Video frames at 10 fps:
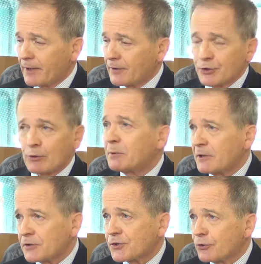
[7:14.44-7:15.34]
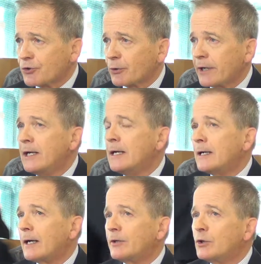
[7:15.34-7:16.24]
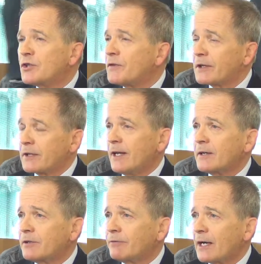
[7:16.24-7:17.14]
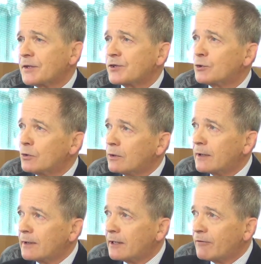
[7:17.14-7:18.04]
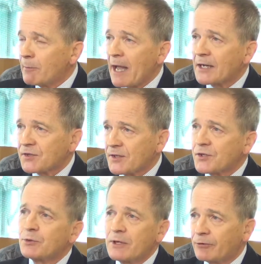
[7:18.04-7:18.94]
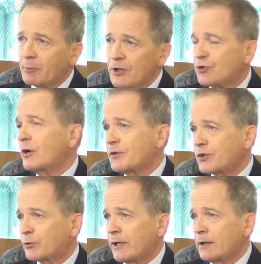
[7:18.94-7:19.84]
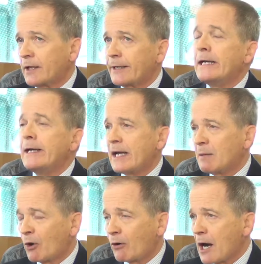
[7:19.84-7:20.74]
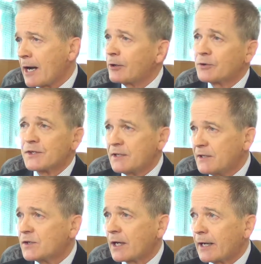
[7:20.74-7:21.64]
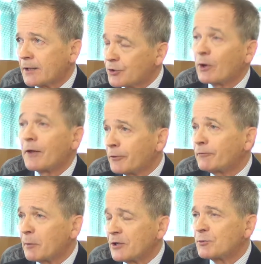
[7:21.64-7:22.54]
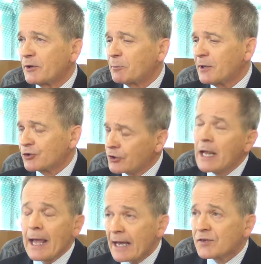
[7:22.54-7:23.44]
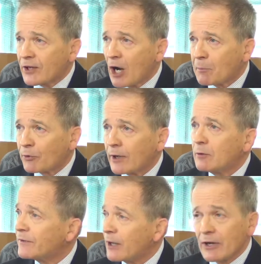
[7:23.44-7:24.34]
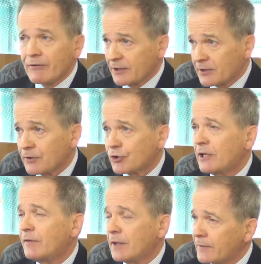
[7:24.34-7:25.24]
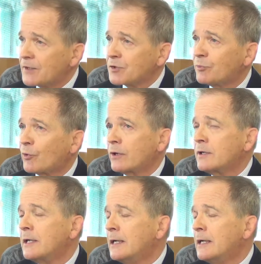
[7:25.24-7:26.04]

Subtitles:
scrubbed into surgery, using the Connect device to give them access to information on a screen like MRI or CT scans or other information about the patient as they operate without having to touch anything. That's important.